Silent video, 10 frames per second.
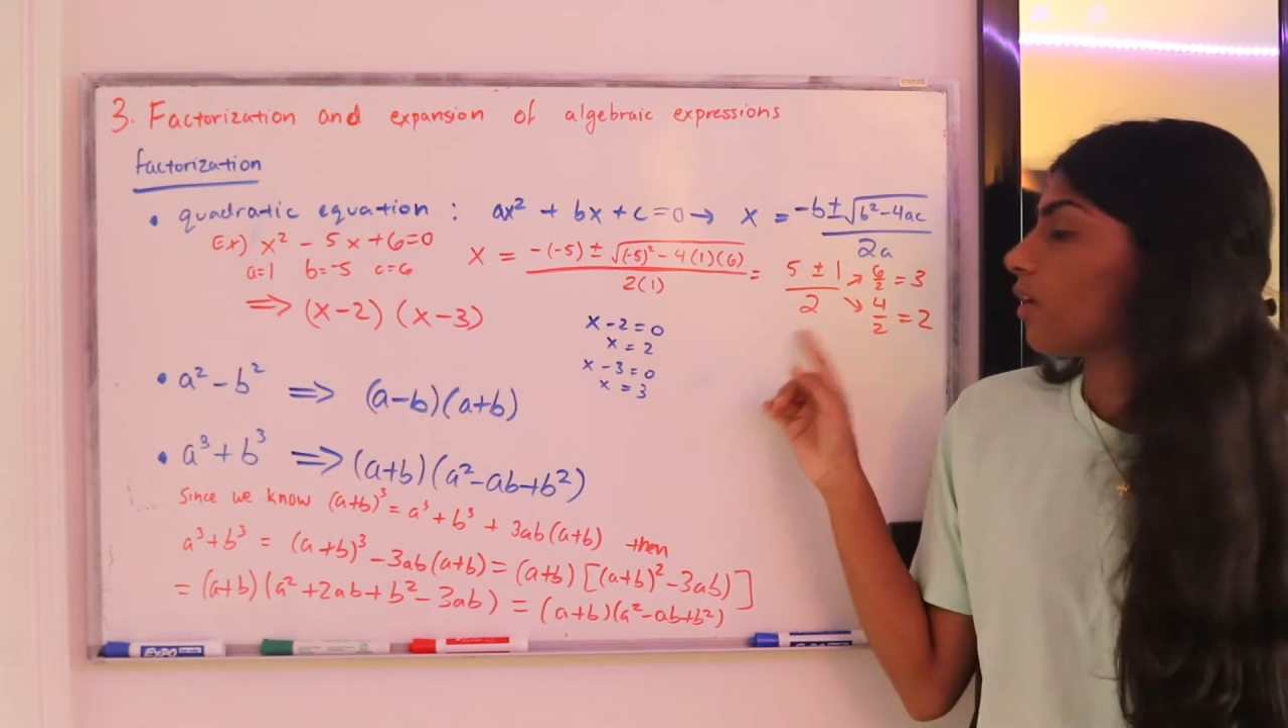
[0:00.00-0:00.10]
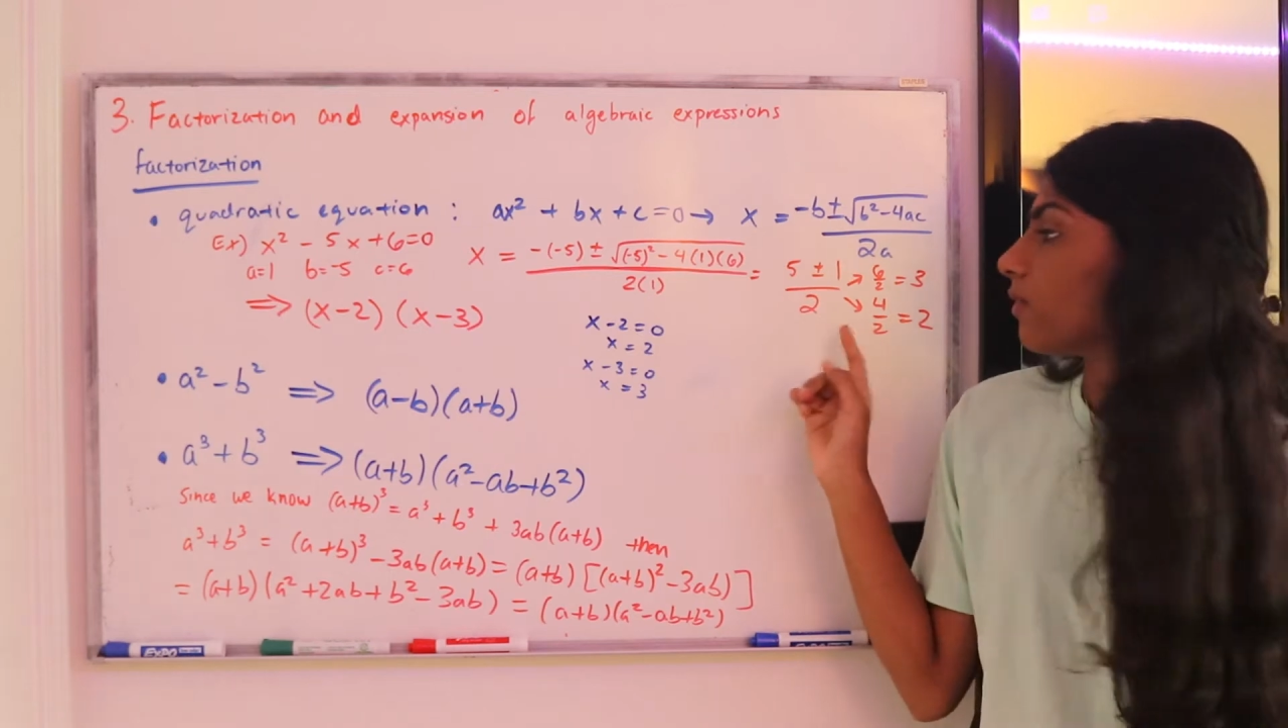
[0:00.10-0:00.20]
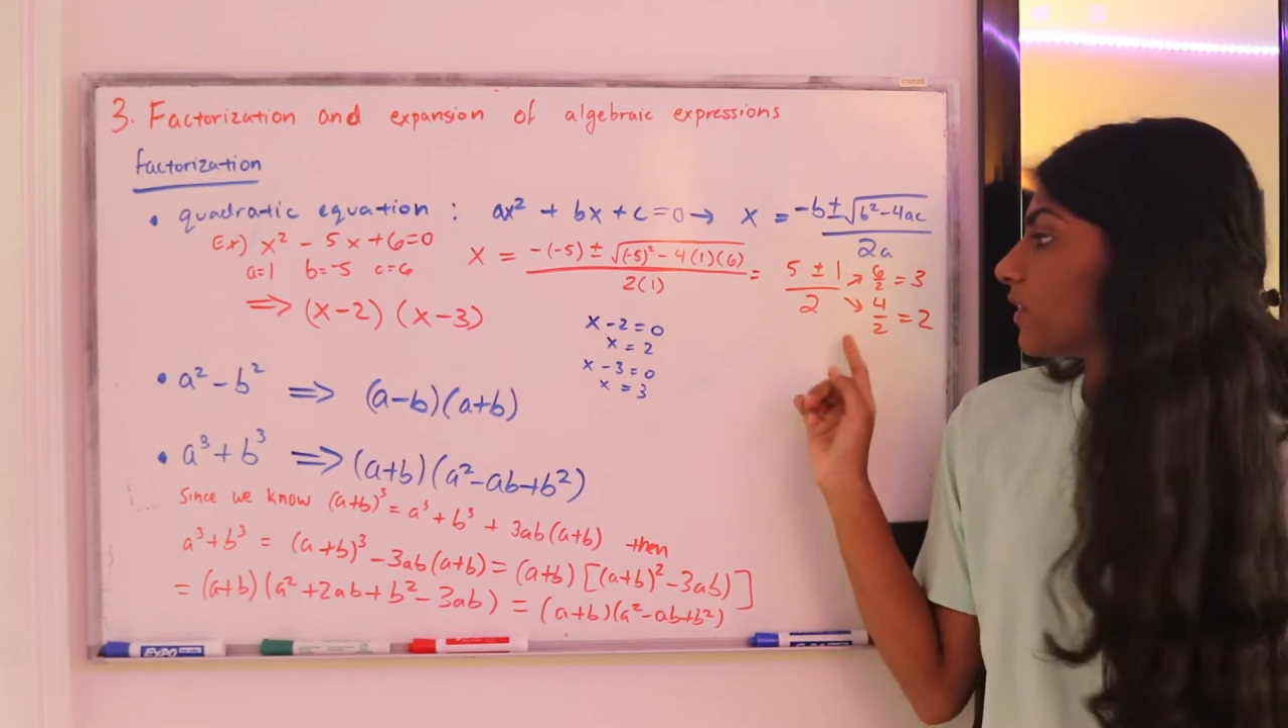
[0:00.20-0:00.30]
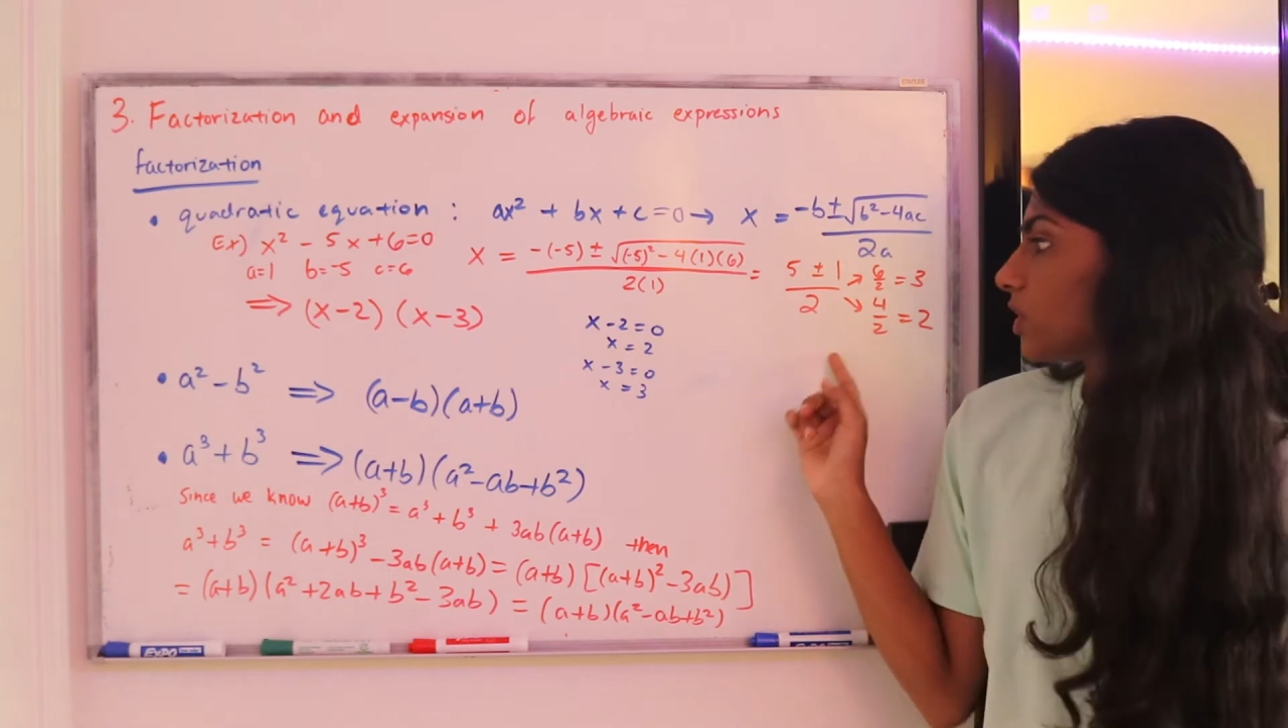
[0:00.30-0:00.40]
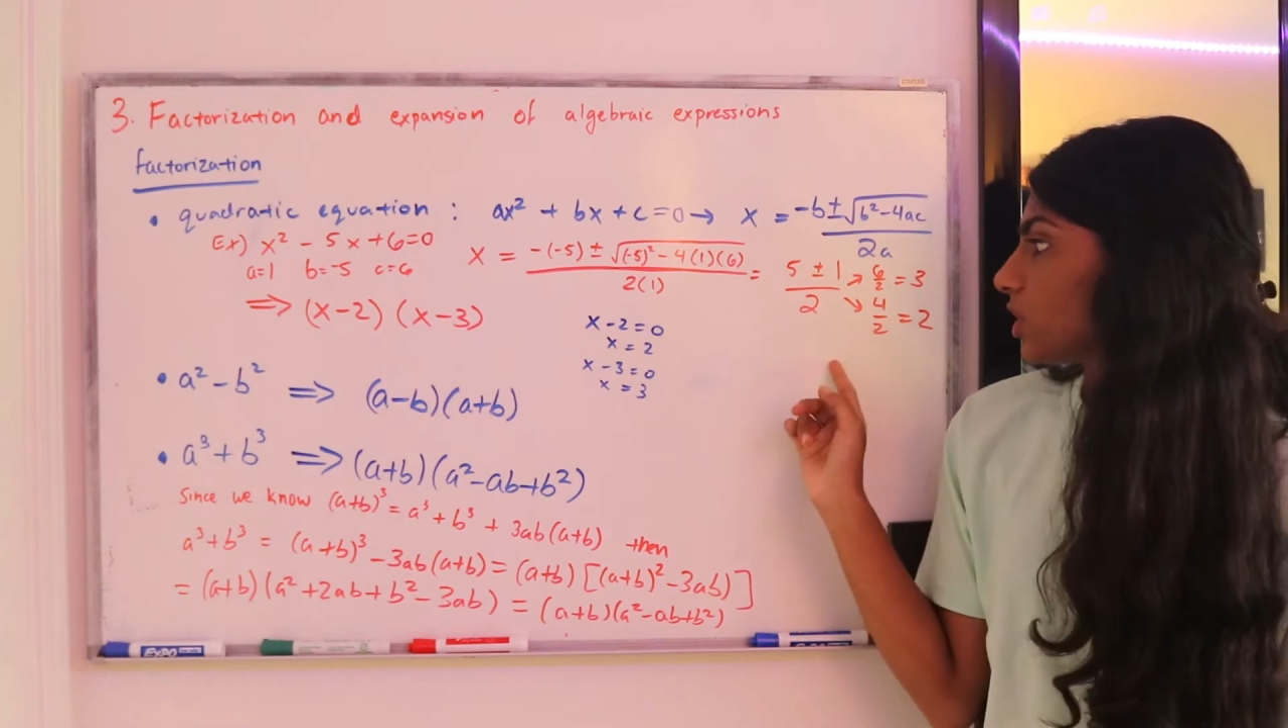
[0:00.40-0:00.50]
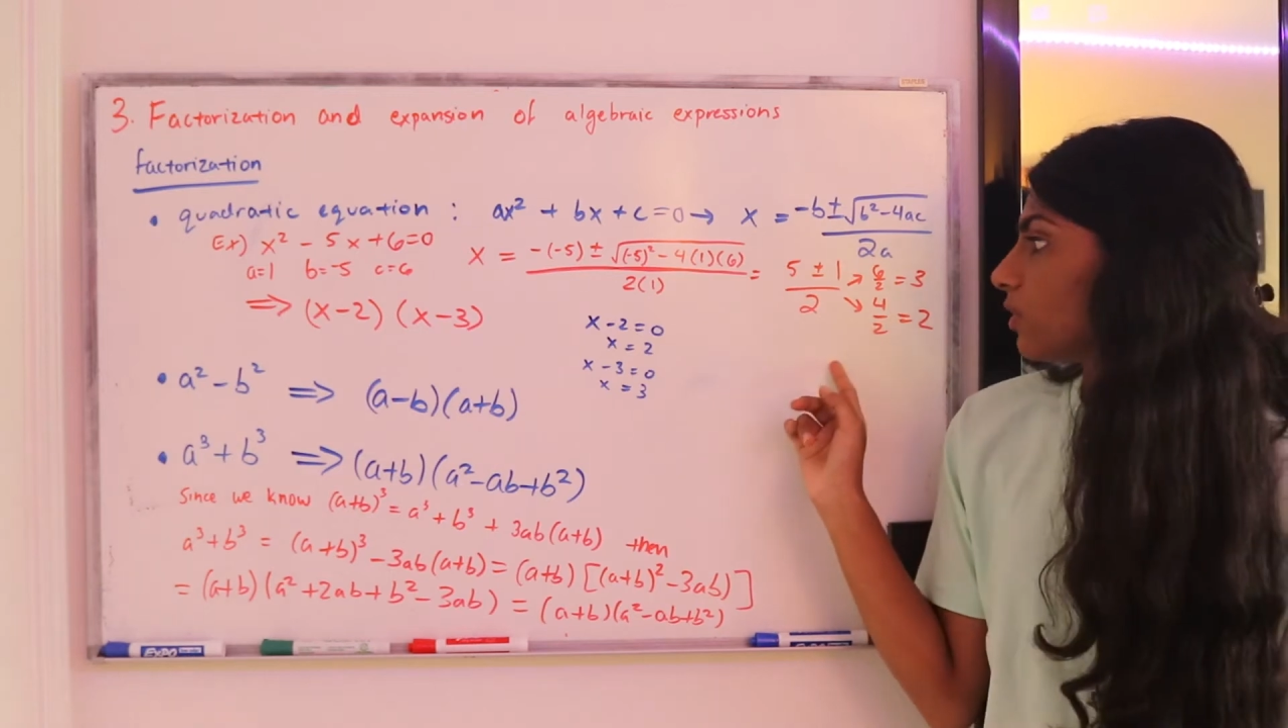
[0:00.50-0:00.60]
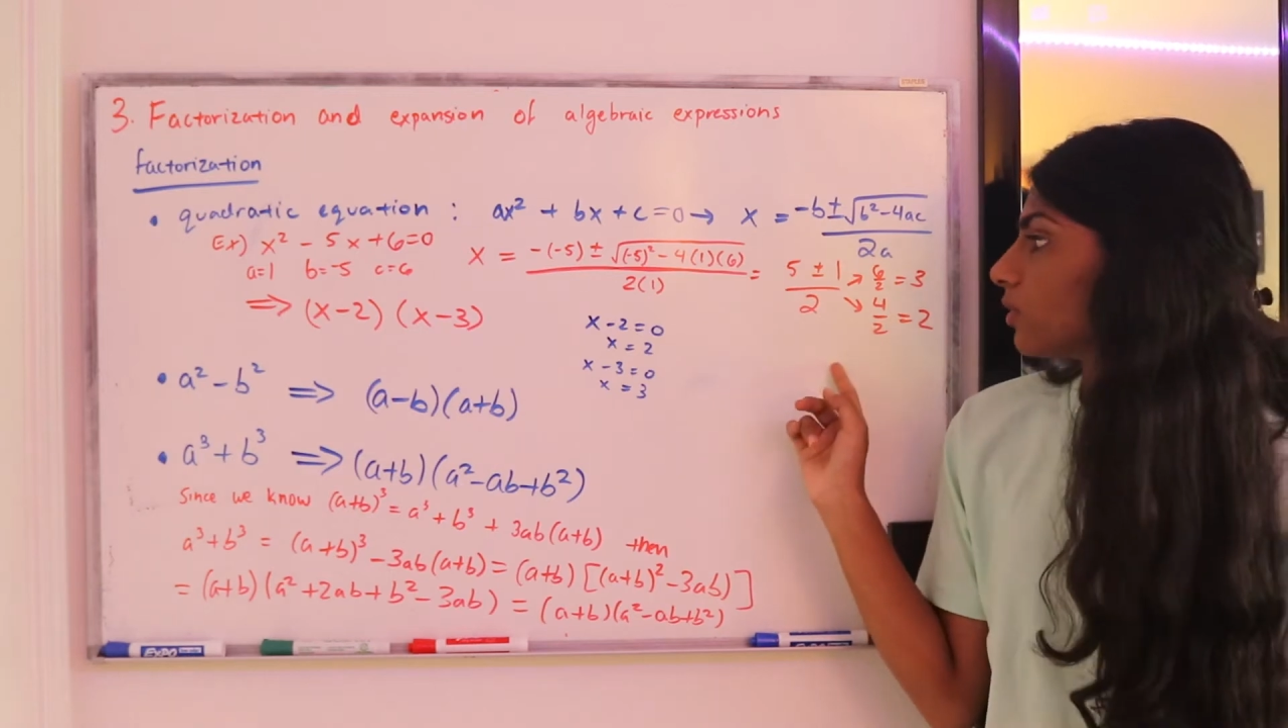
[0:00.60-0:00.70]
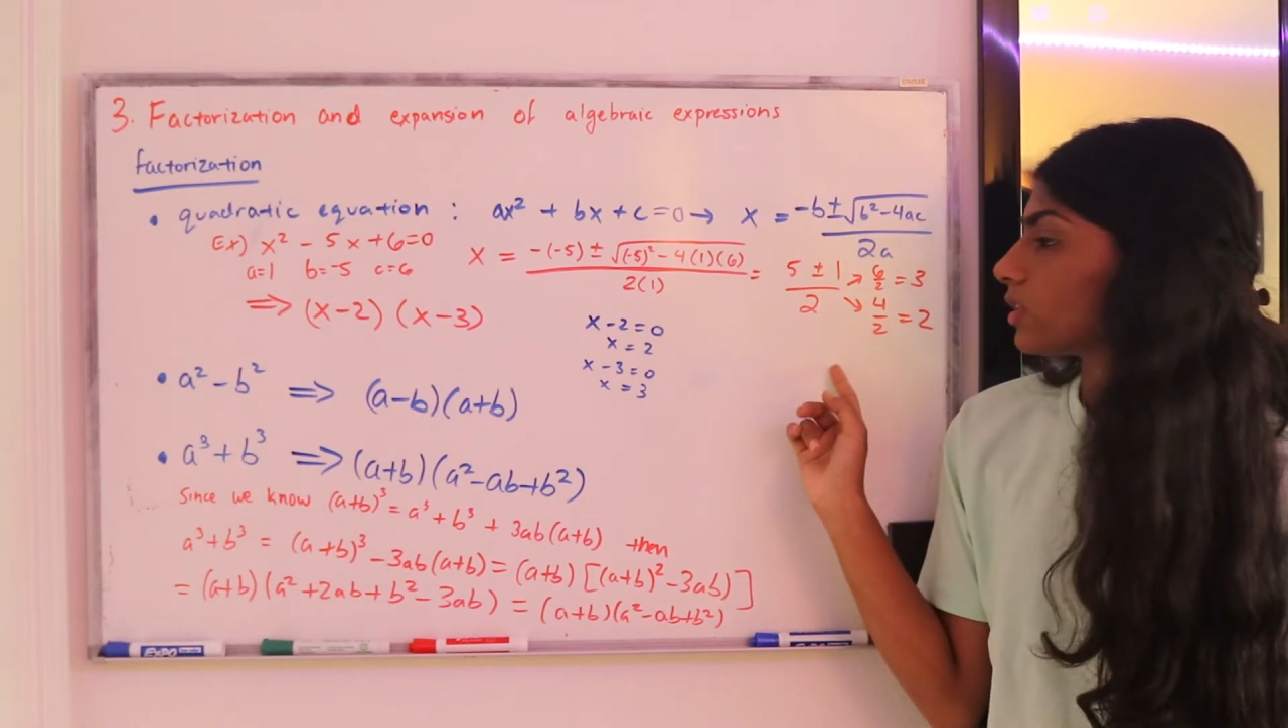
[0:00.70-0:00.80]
over 2.